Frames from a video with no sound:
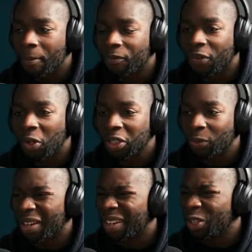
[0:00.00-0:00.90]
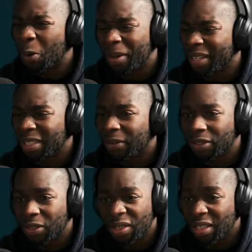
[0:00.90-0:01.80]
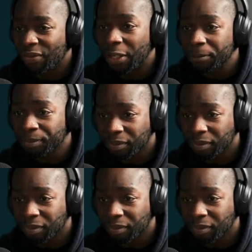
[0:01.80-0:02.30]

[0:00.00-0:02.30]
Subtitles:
folder without any complex stuff. So this is fine.